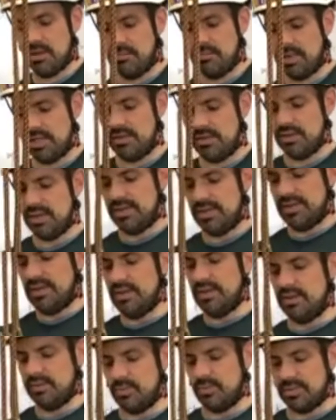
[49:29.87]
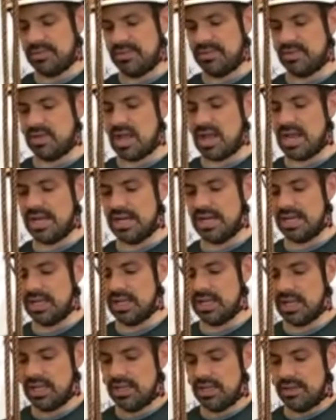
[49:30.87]
But you can see this one sliding.
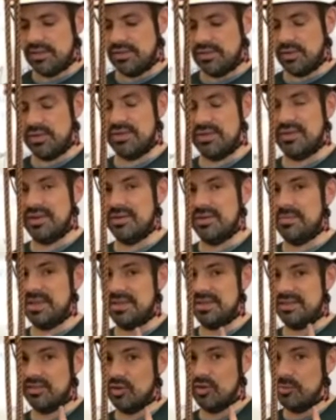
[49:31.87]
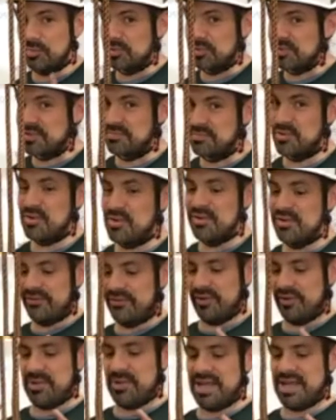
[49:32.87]
So it's gonna be super smooth
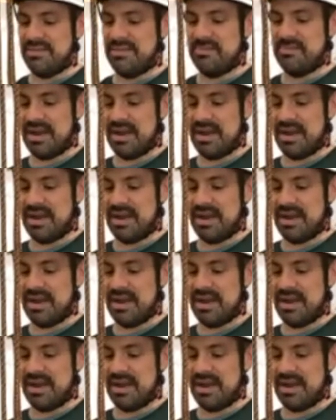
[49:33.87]
for me,